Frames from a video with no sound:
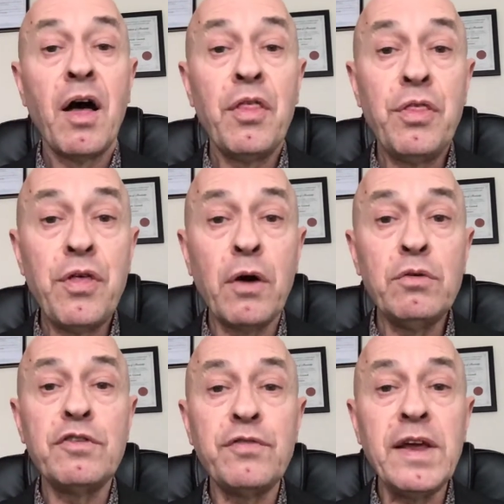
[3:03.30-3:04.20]

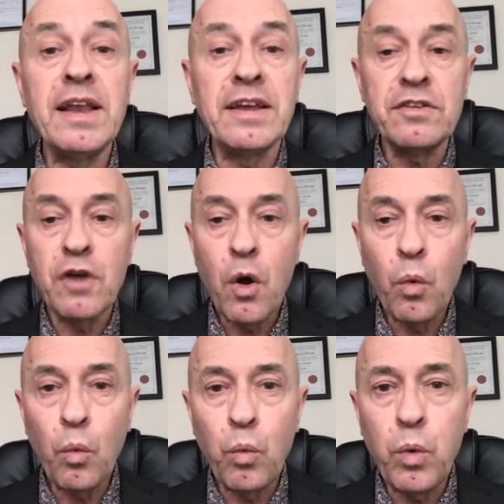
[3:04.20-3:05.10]
those feelings
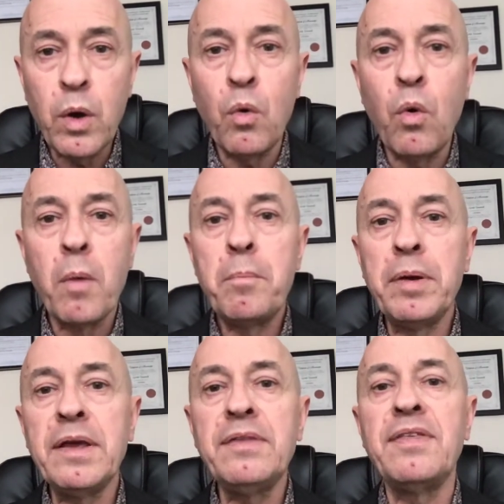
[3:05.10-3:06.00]
will
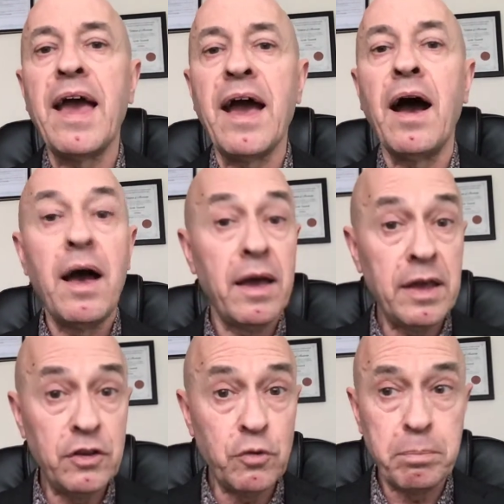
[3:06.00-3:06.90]
be there
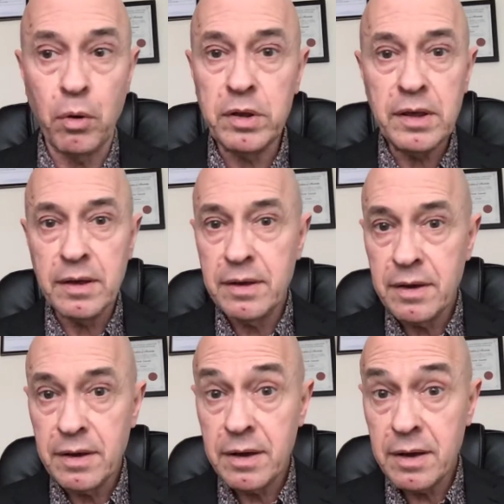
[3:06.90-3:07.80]
in your body
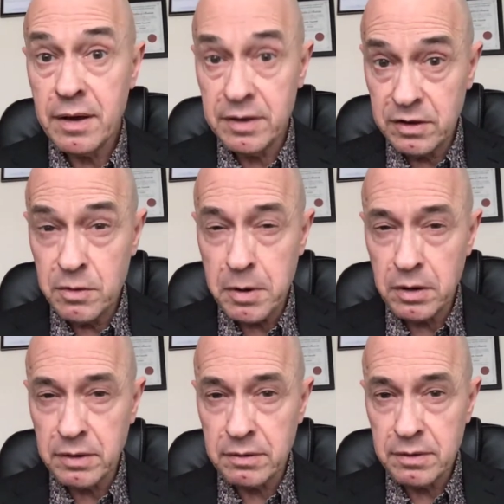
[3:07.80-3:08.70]
and in your
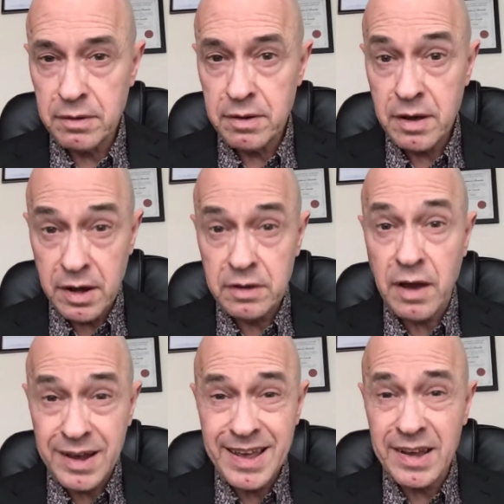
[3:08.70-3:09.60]
mind. And
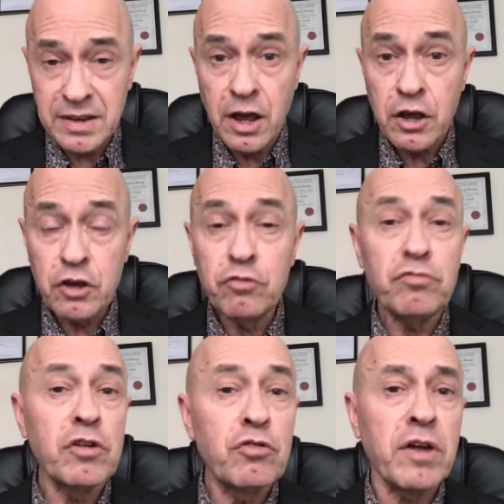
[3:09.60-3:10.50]
again, can
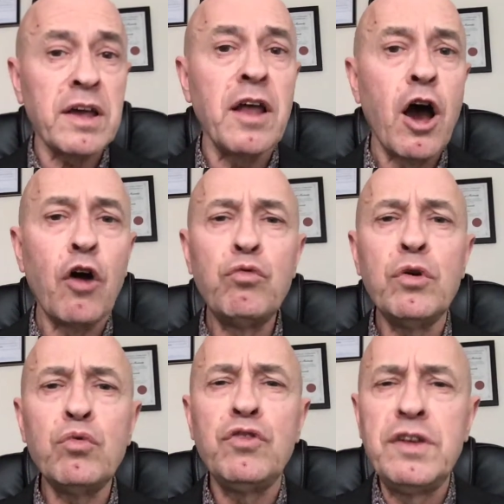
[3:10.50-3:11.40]
create a
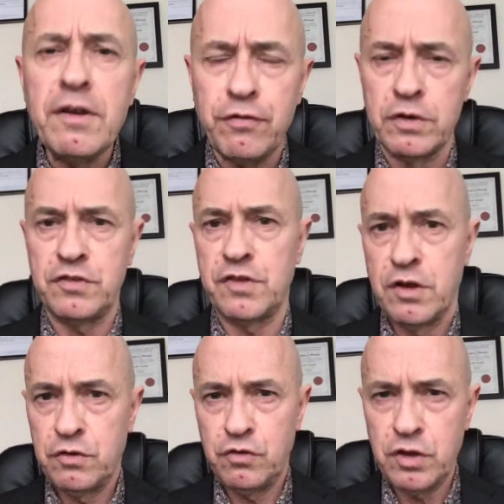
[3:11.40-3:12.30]
real difference
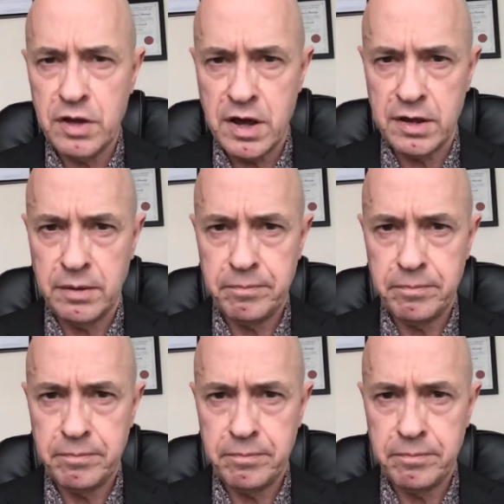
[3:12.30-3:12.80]
to your day.